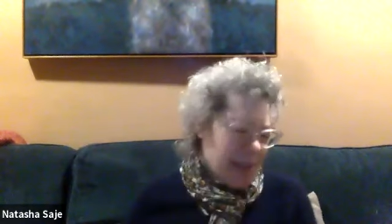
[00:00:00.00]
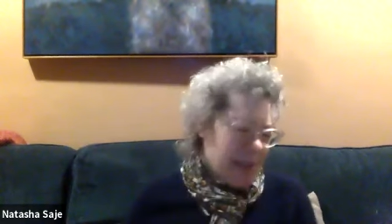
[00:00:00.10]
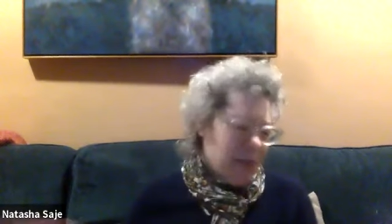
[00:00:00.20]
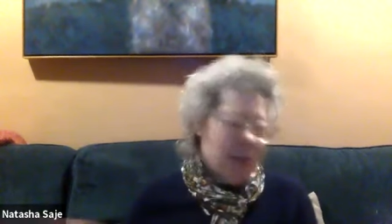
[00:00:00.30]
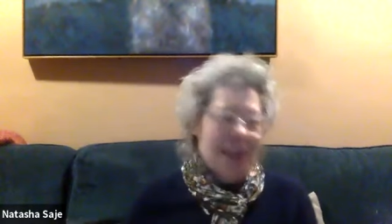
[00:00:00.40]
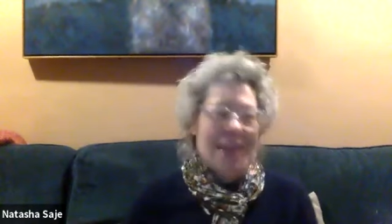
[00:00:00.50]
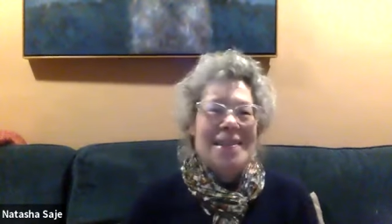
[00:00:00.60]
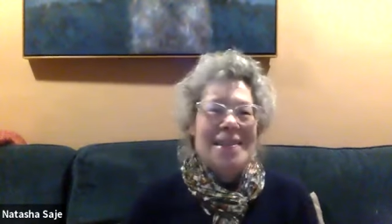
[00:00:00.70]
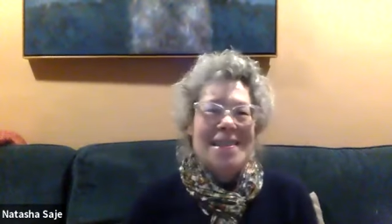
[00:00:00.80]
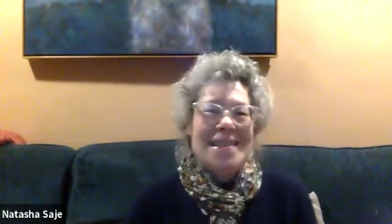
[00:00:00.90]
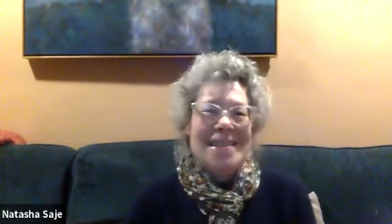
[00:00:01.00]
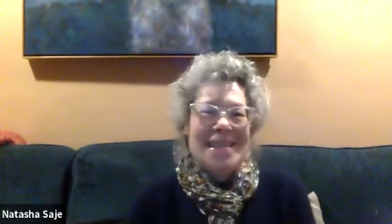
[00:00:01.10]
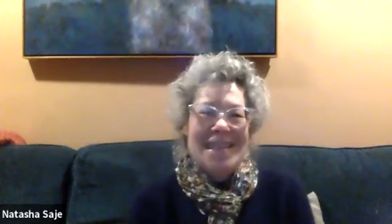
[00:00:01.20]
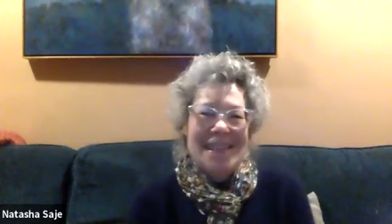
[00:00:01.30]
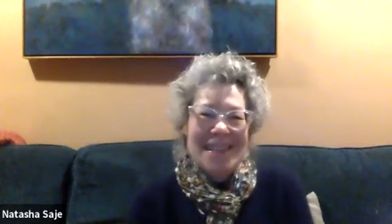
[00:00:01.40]
screens.
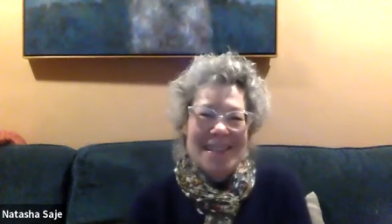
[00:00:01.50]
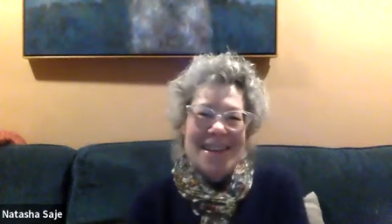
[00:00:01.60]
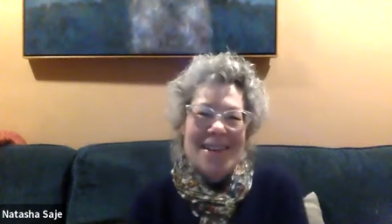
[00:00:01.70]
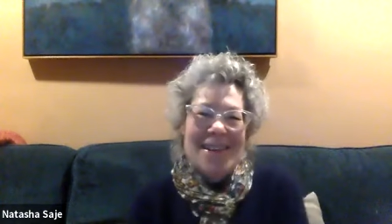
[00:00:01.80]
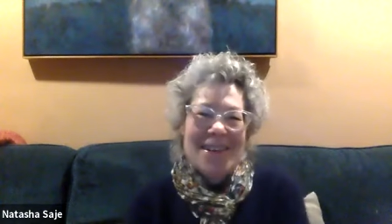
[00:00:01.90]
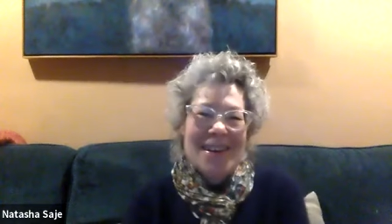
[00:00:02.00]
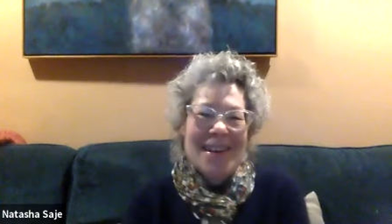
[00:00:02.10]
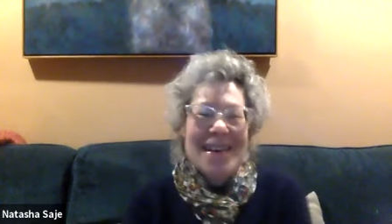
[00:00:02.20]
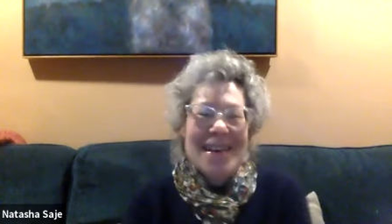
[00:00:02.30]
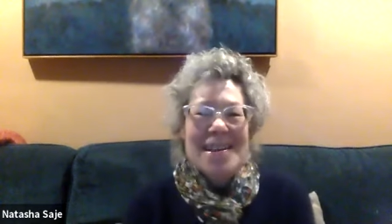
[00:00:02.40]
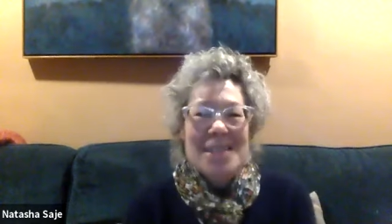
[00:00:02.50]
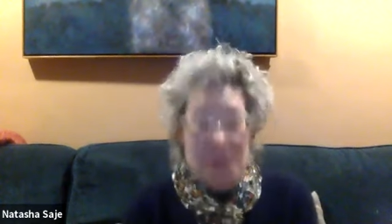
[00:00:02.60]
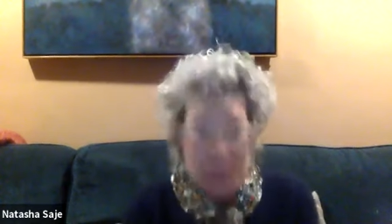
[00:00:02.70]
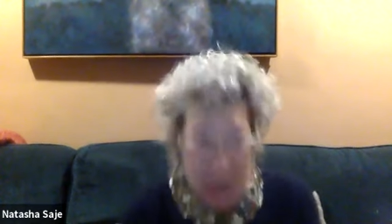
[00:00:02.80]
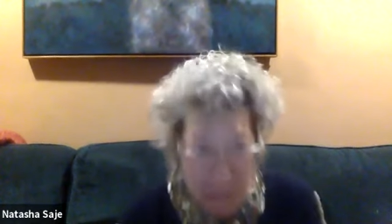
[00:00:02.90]
so, so feel